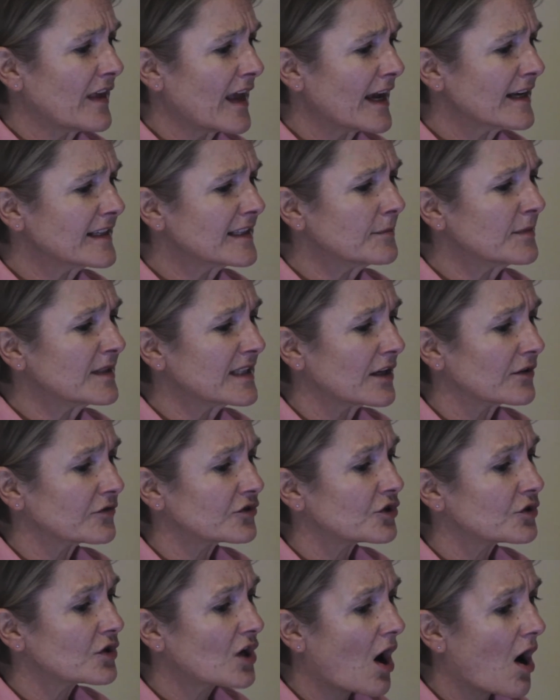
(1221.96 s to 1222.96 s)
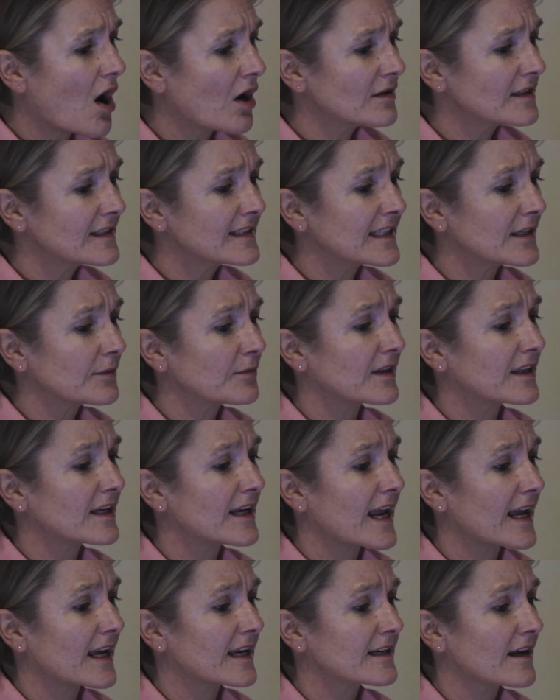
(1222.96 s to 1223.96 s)
the eggs themselves you can't see with the
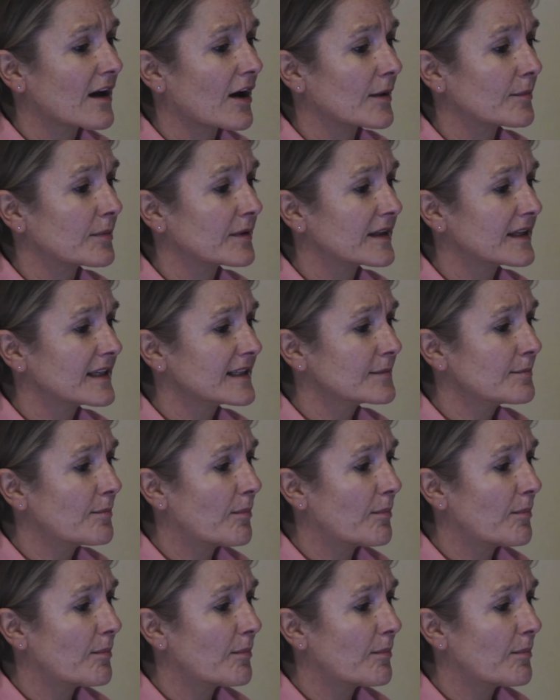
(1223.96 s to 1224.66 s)
naked eye, but this